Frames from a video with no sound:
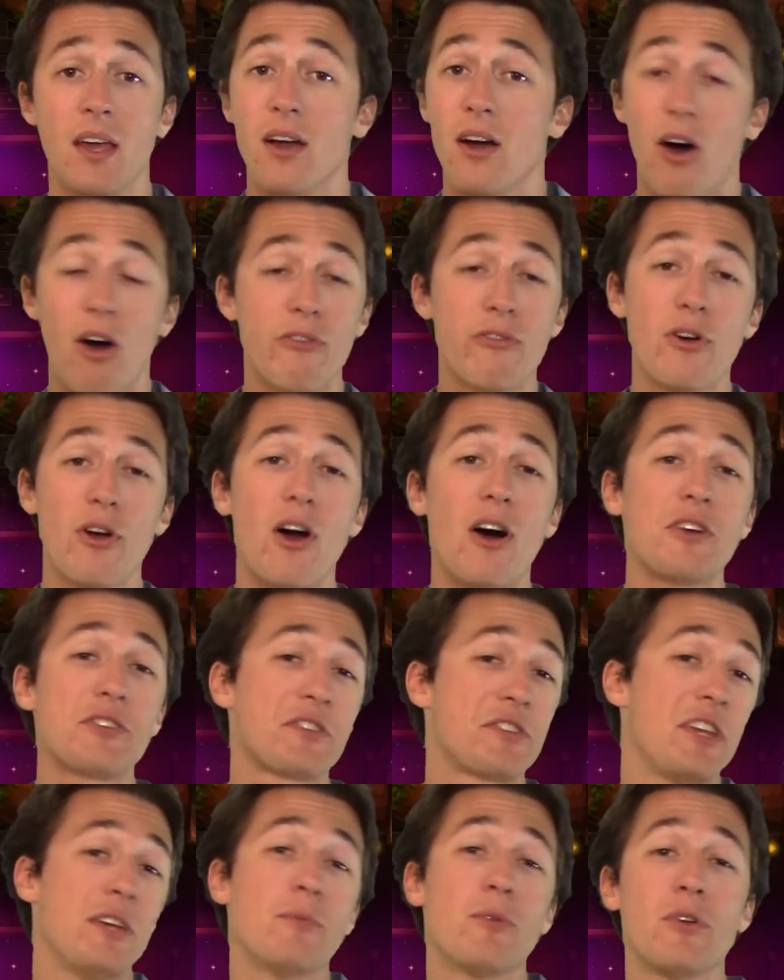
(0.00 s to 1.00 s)
Overall,
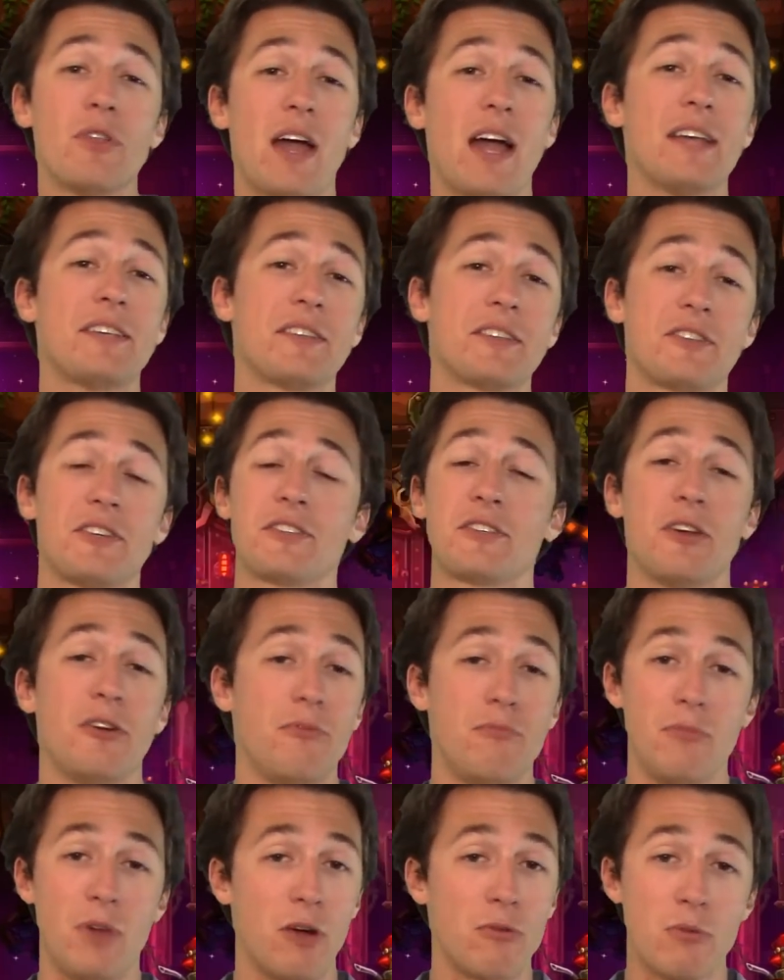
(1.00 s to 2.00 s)
Steamworld Heist is just a
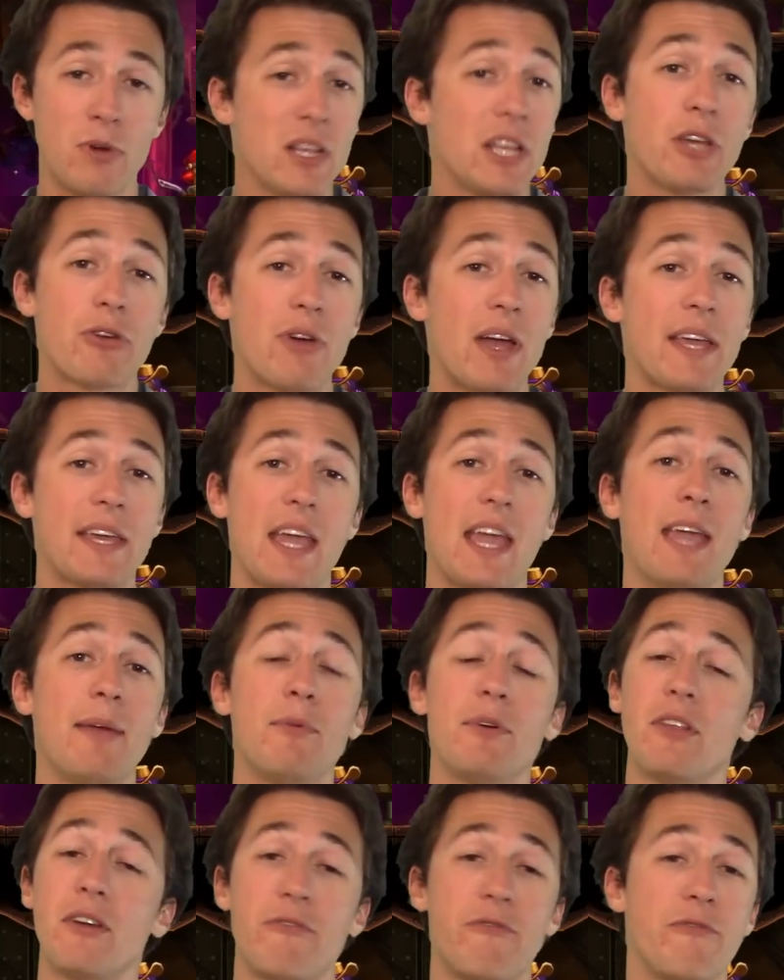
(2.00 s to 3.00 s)
really great game
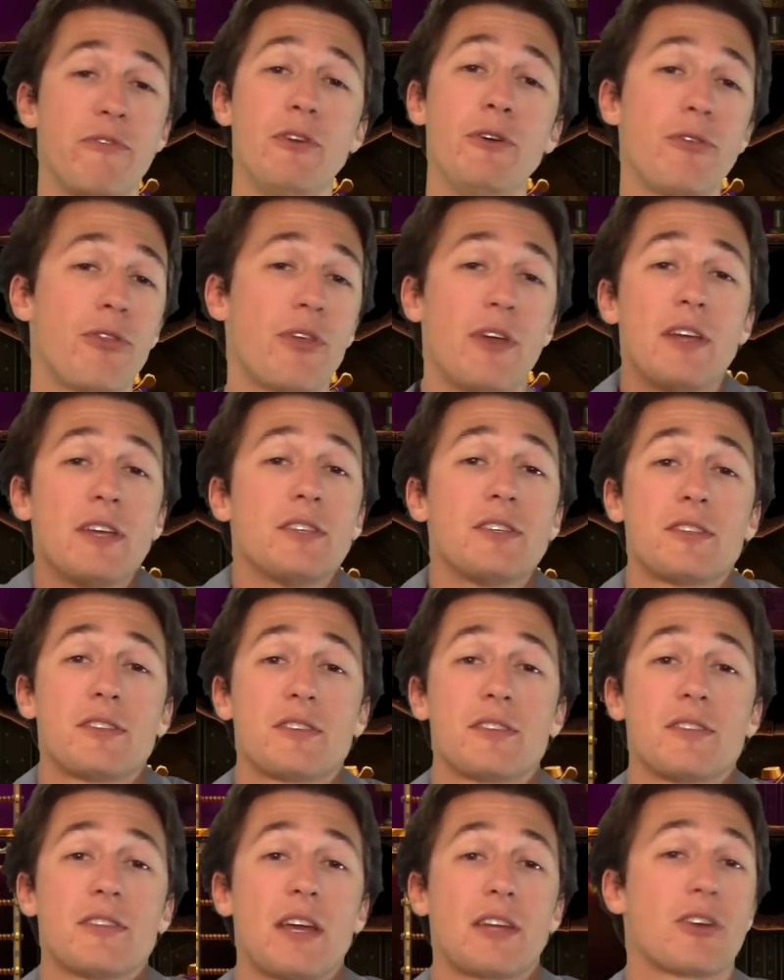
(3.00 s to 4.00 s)
with a few
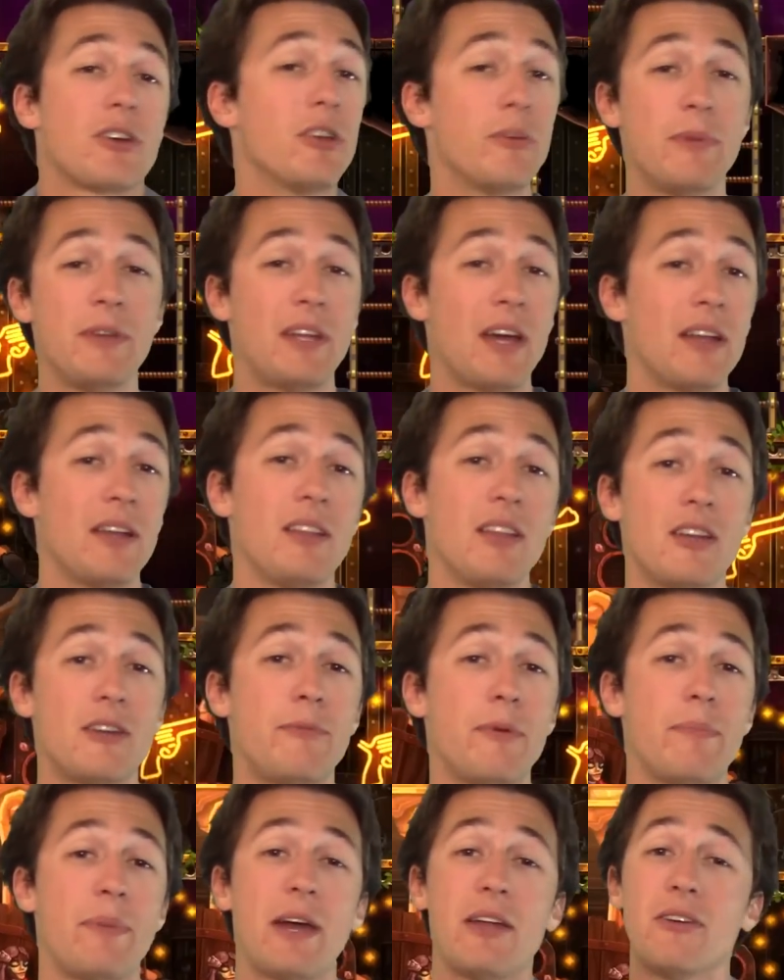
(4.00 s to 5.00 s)
things that could have been done a little
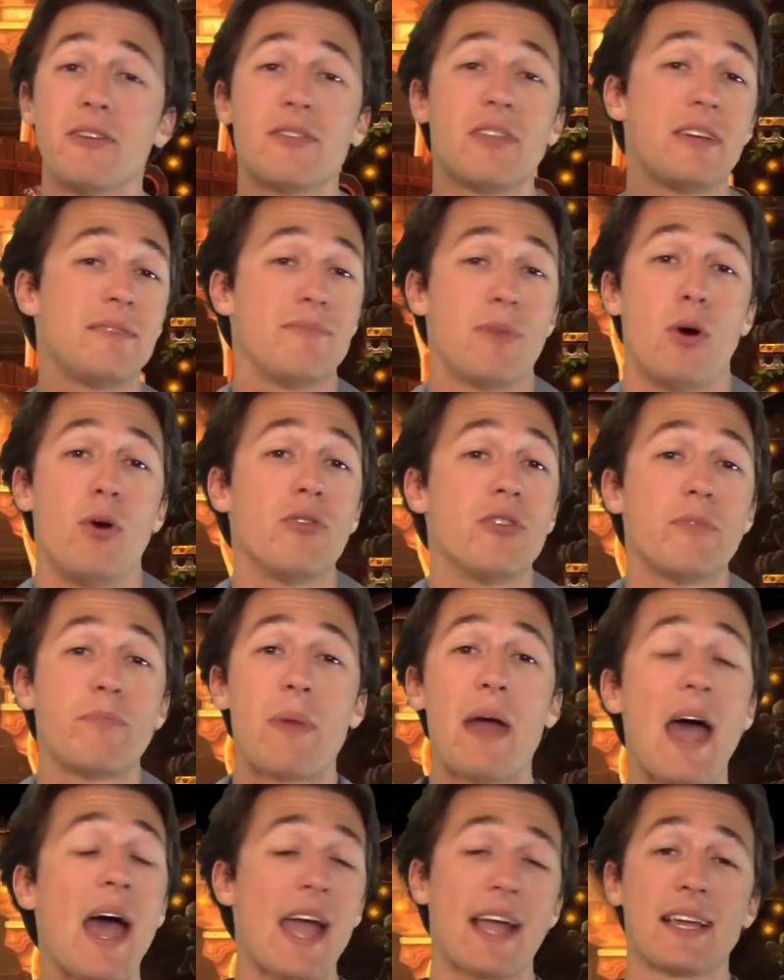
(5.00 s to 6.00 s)
bit better that hold it
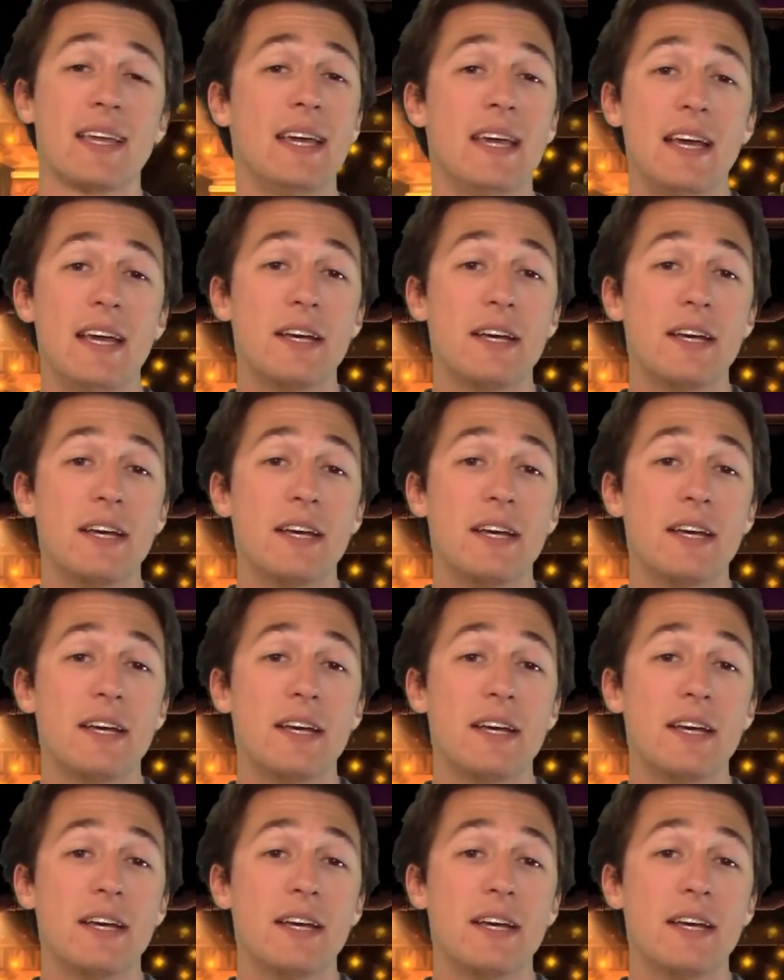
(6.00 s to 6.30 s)
back.